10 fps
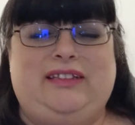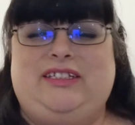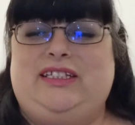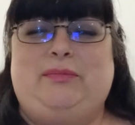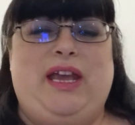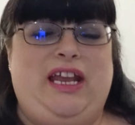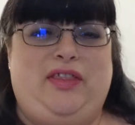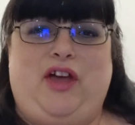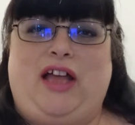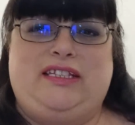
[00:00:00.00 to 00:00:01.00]
Just
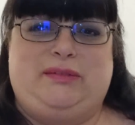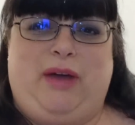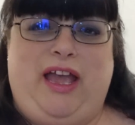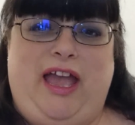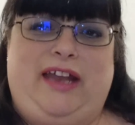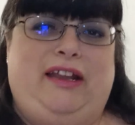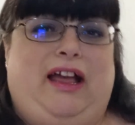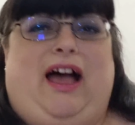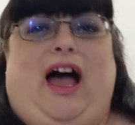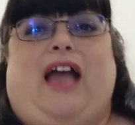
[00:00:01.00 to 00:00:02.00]
immediate thoughts in my head.
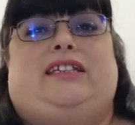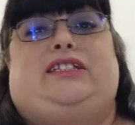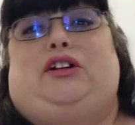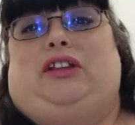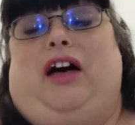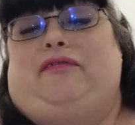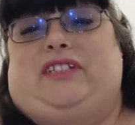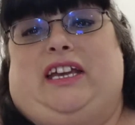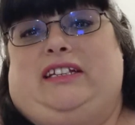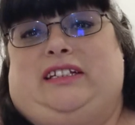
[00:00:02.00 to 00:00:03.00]
I still
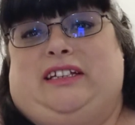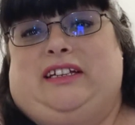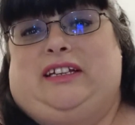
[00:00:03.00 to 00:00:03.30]
loved it